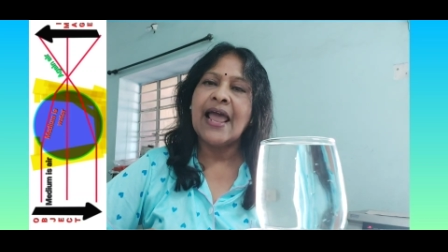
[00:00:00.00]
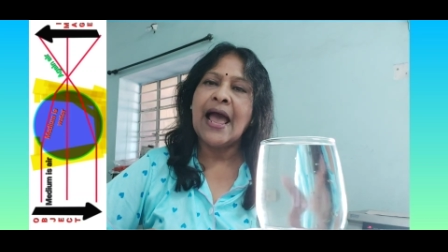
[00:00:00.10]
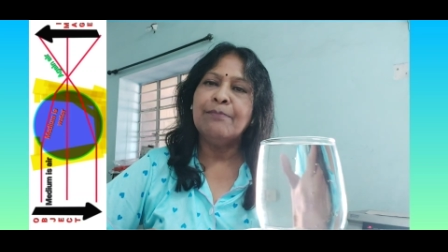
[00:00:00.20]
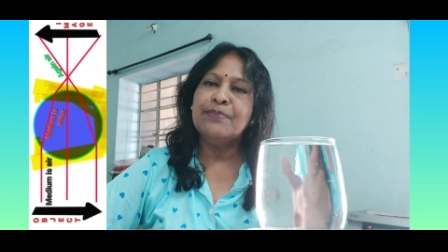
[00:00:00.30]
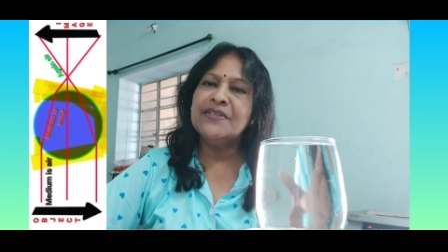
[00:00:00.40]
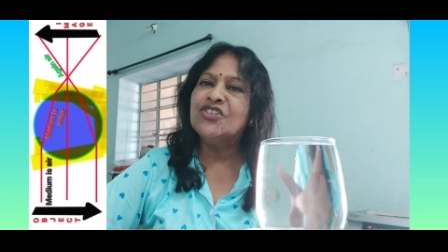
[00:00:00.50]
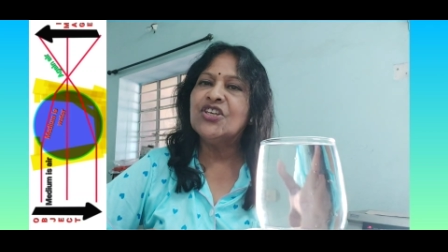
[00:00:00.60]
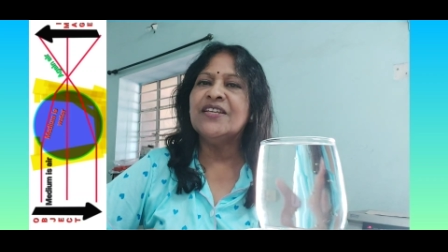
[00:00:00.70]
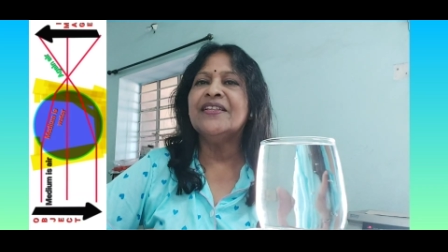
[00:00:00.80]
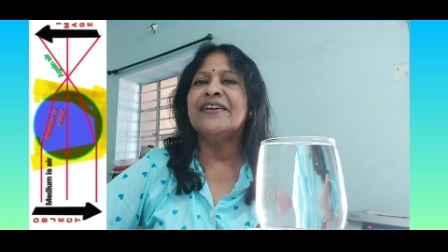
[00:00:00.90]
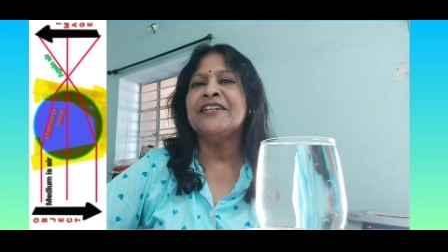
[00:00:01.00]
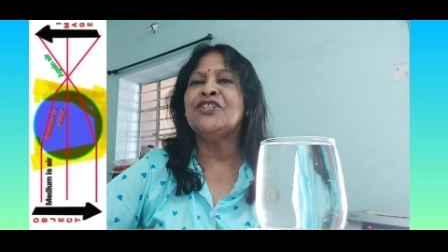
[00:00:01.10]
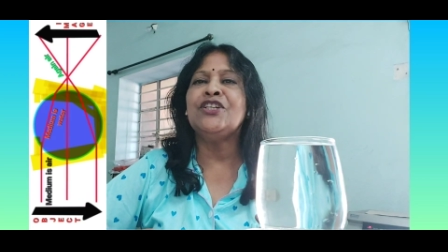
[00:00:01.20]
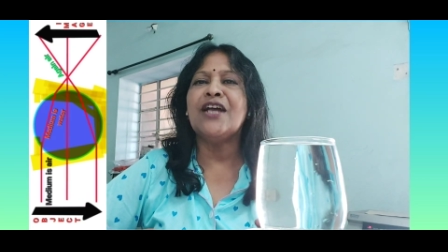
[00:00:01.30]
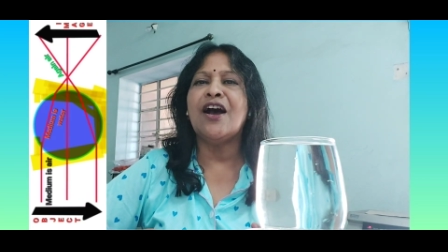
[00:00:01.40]
happens in the
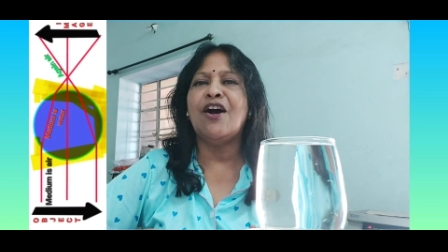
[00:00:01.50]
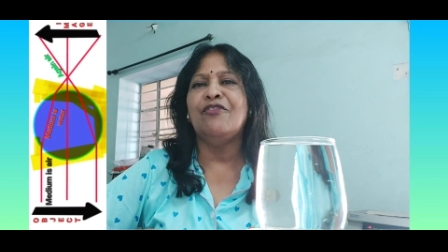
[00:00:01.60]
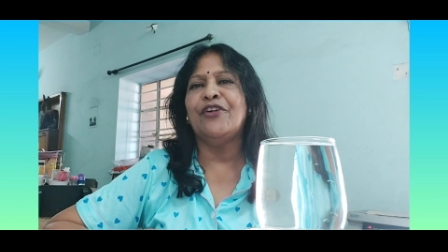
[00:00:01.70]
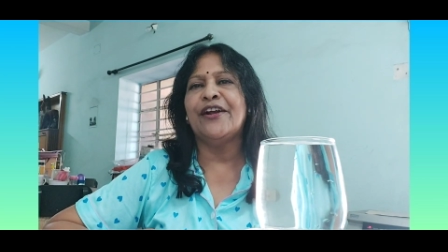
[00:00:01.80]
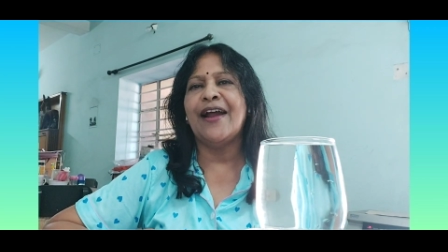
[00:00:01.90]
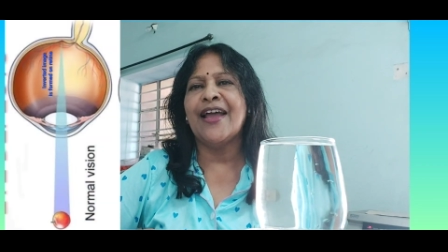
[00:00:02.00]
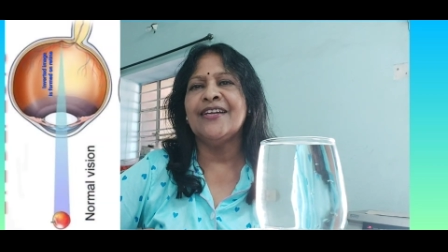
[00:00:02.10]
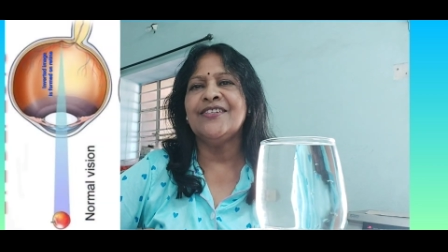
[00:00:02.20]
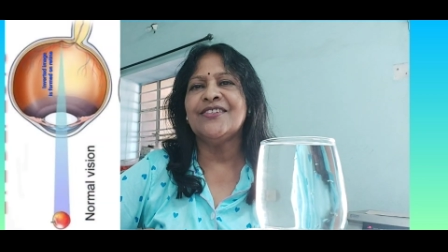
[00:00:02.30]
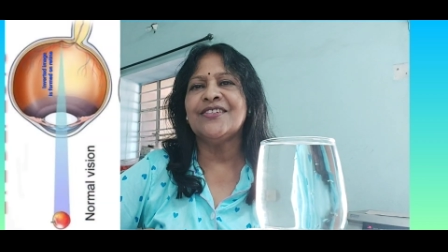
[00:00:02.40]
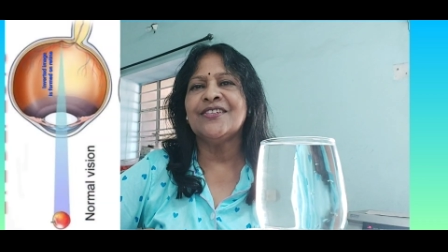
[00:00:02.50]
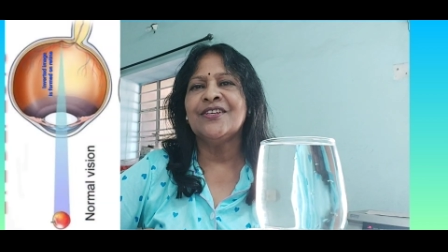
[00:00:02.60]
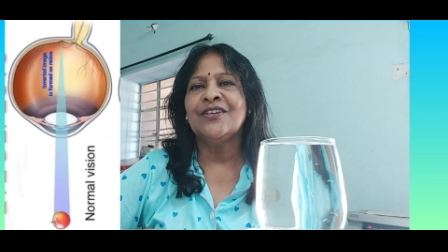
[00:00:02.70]
retina of our eyes.